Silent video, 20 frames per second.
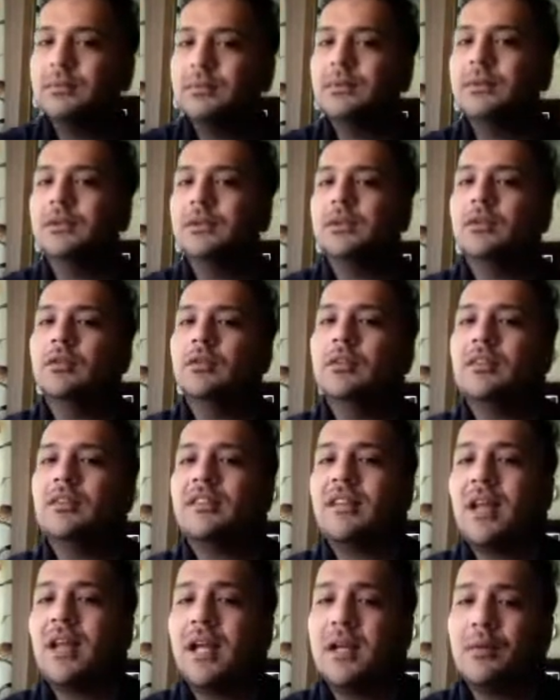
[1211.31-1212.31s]
you know, the
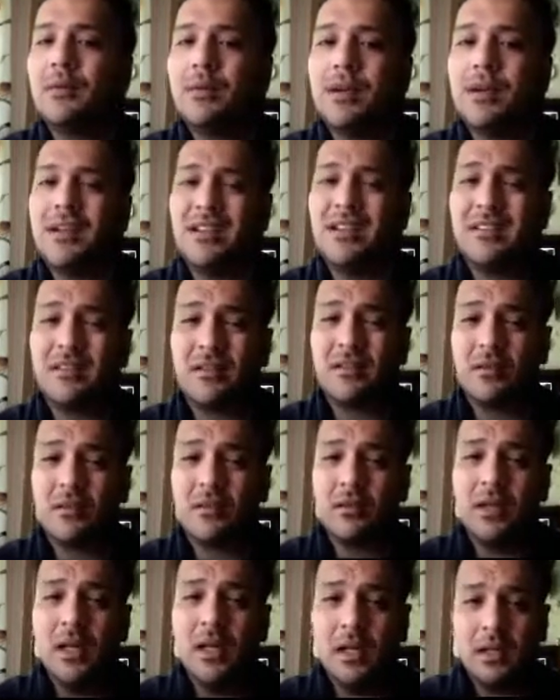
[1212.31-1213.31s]
site where he's grown,
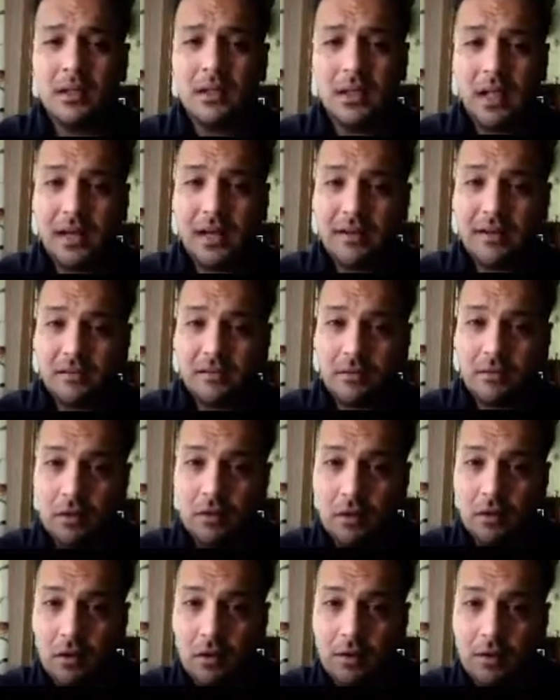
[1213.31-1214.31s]
the client has grown a
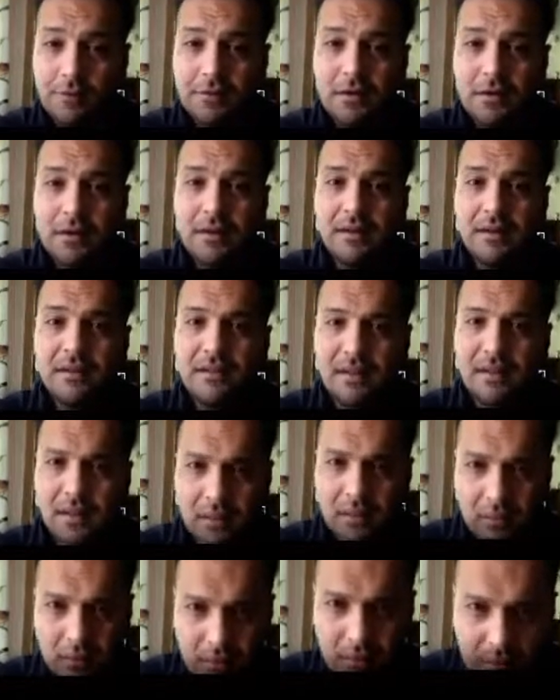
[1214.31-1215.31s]
lot of trees,
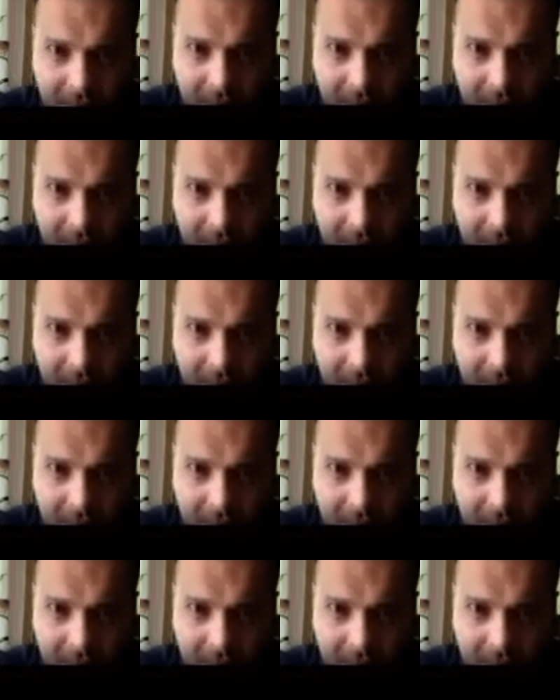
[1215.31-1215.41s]
and it's